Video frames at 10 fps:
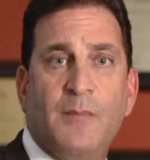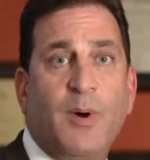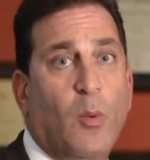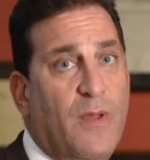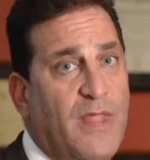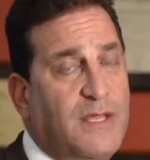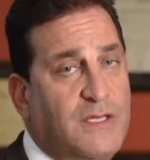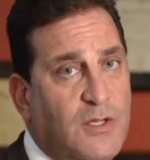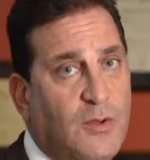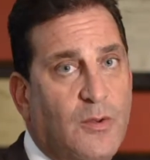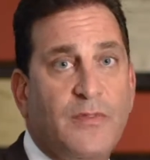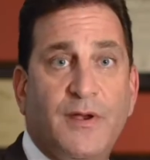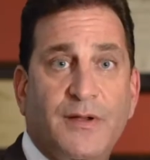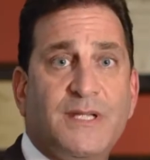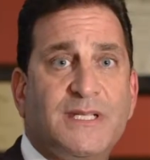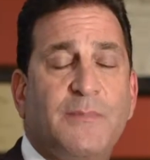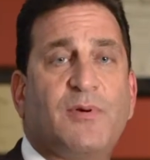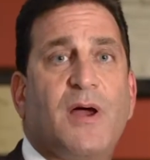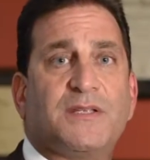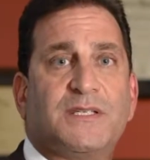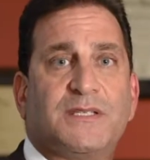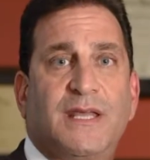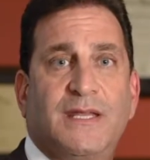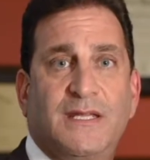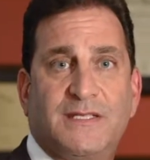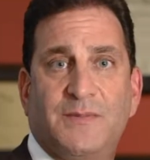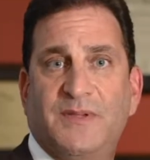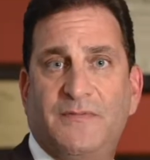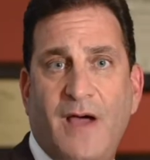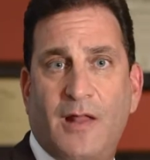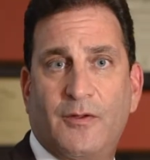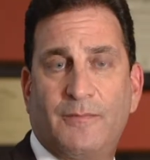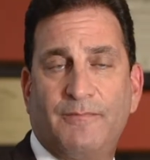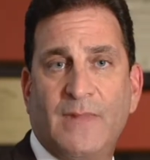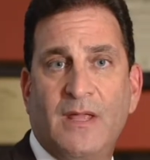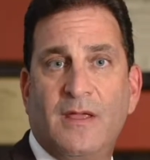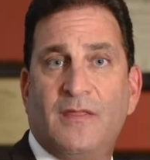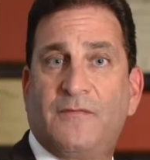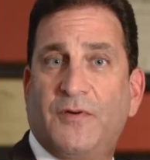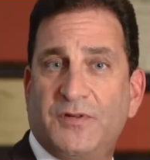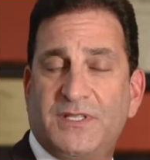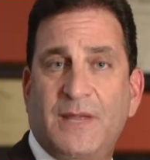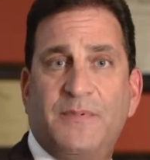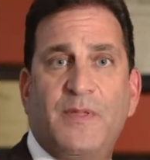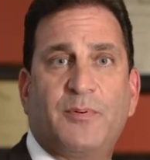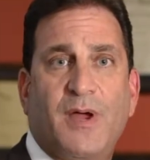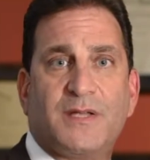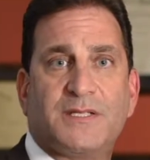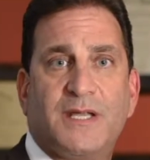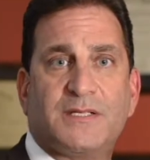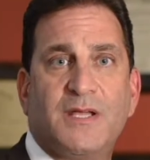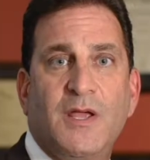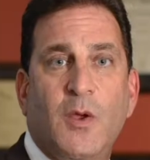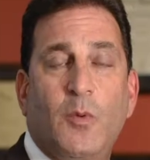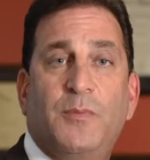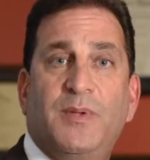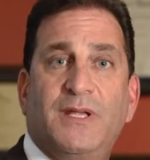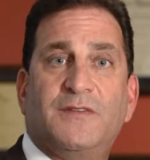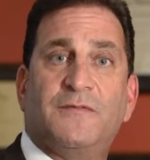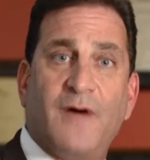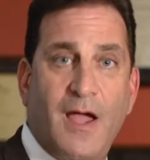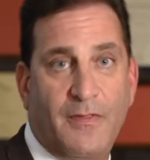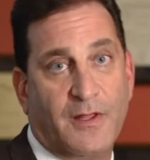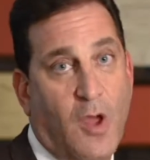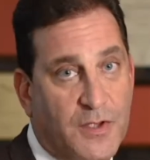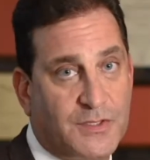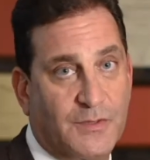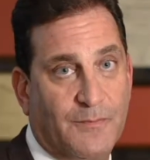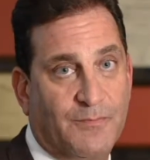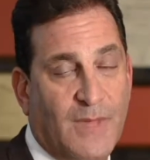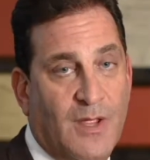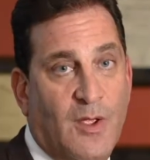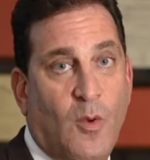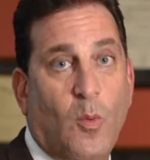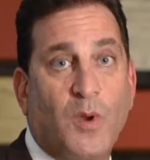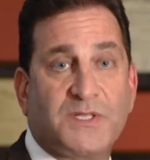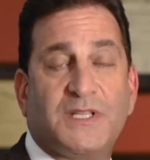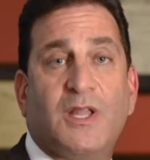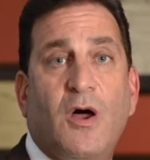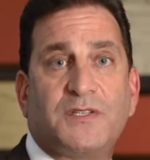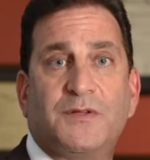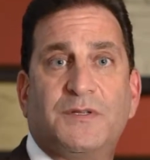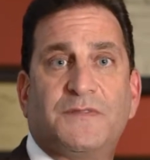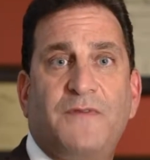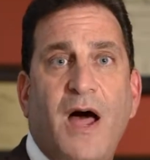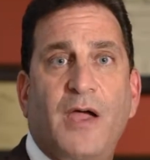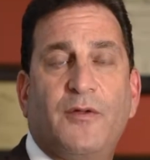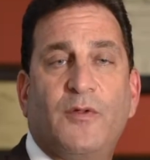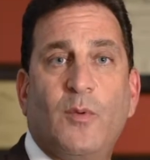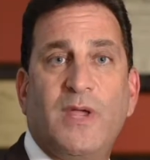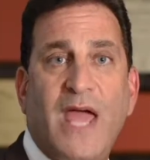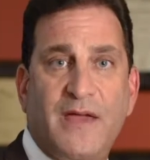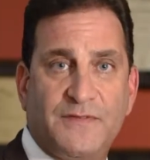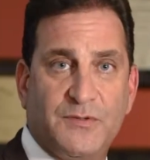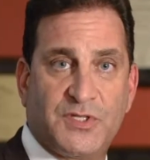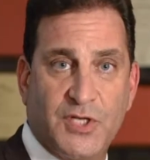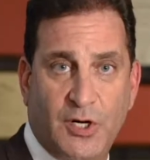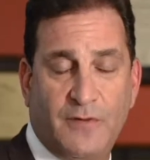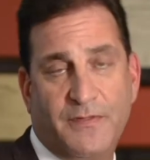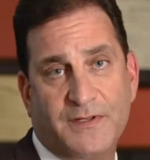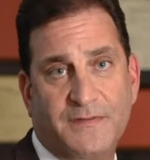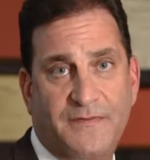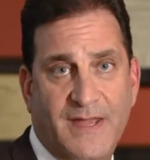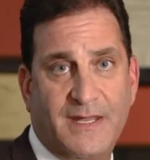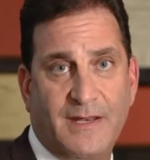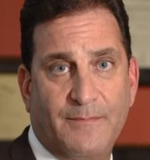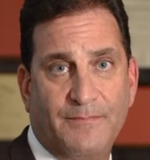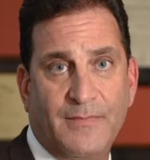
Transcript: but when they do, there is a process that needs to be followed. The first step in the process would be to file the lawsuit. Once the lawsuit is filed, we have to serve the defendant.